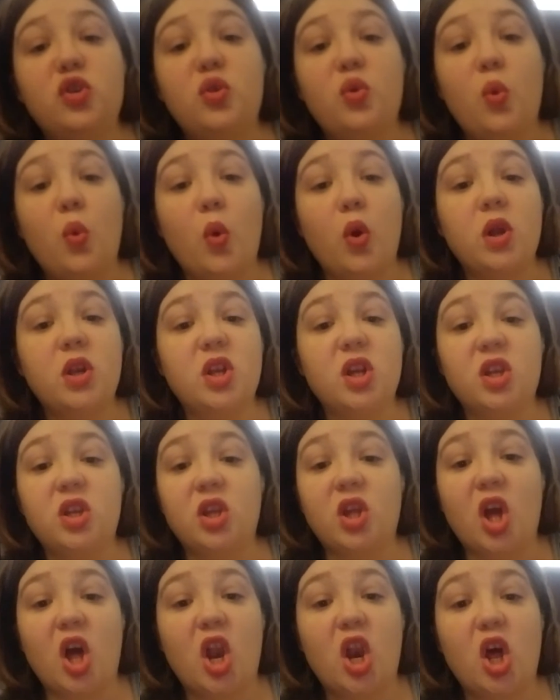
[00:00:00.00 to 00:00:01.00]
Gorgeous
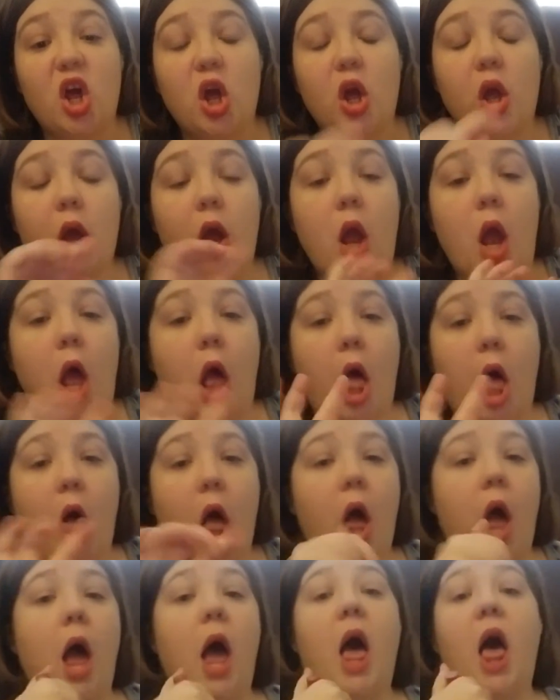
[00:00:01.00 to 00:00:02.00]
color.
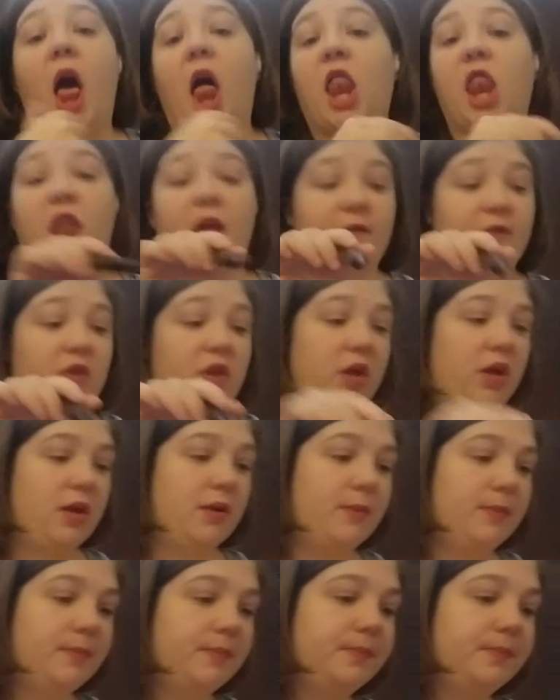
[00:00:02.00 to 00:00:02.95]
I love that.